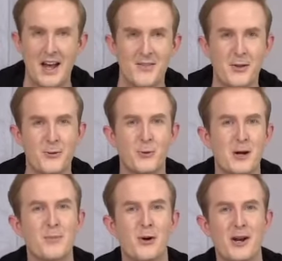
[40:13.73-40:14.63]
the three
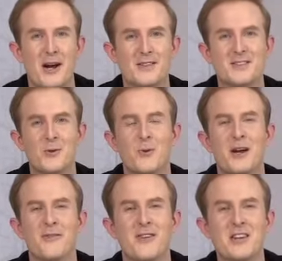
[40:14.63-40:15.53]
products that we
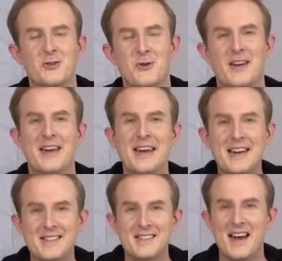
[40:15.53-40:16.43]
are featuring
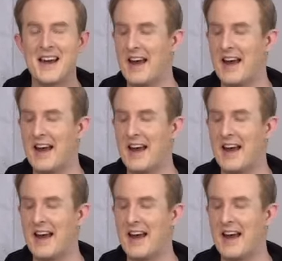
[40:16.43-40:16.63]
here today,